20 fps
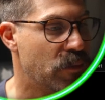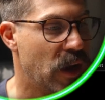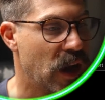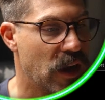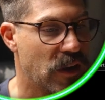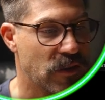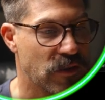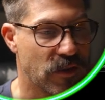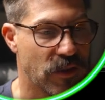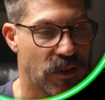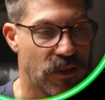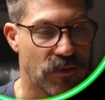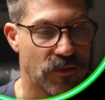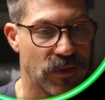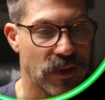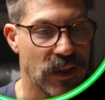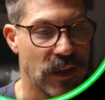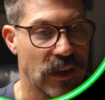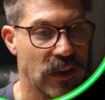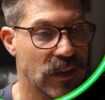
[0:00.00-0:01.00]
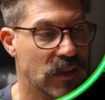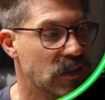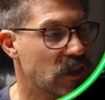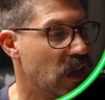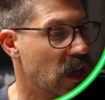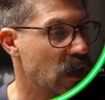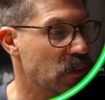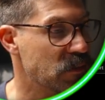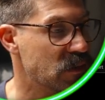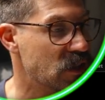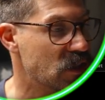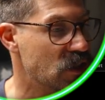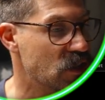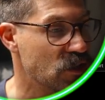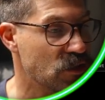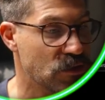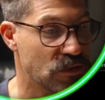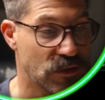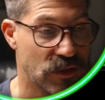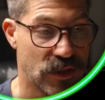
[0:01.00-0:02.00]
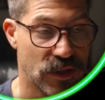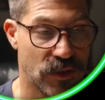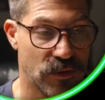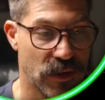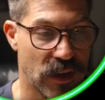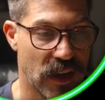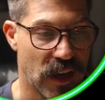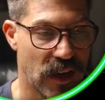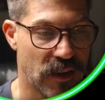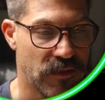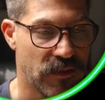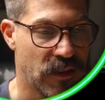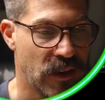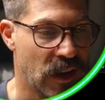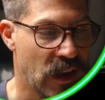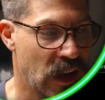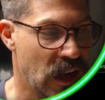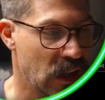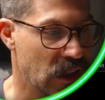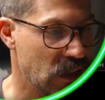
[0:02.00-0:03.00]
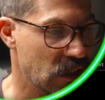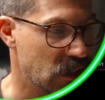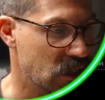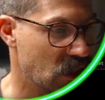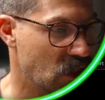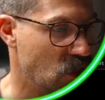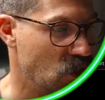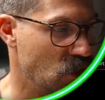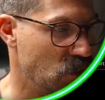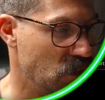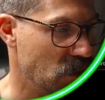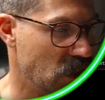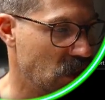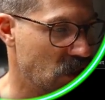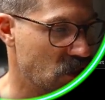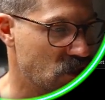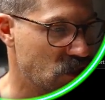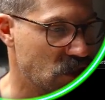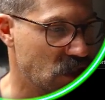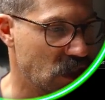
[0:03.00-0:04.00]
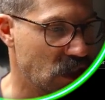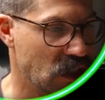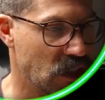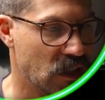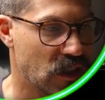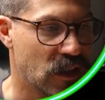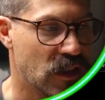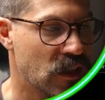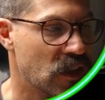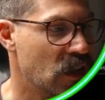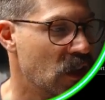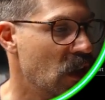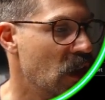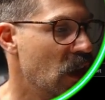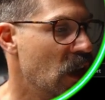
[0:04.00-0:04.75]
power 3 times 2. So we have this accumulation here.